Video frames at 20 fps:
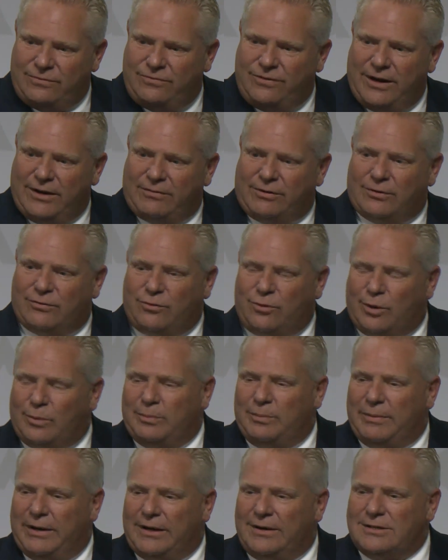favorite former
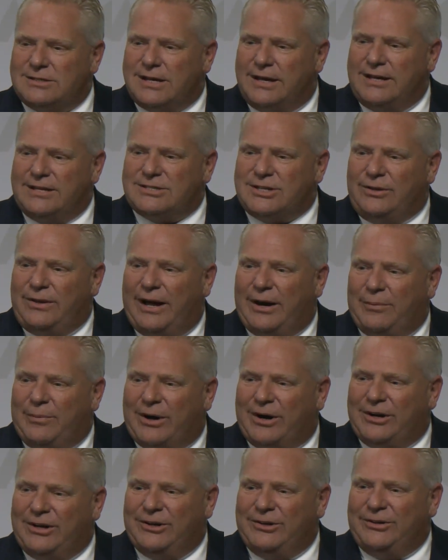mayors, Hazel, how
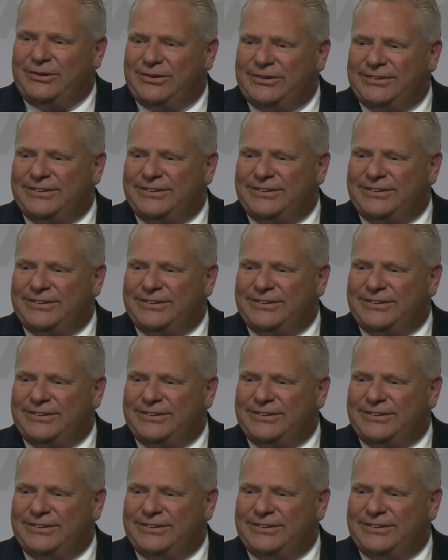are you?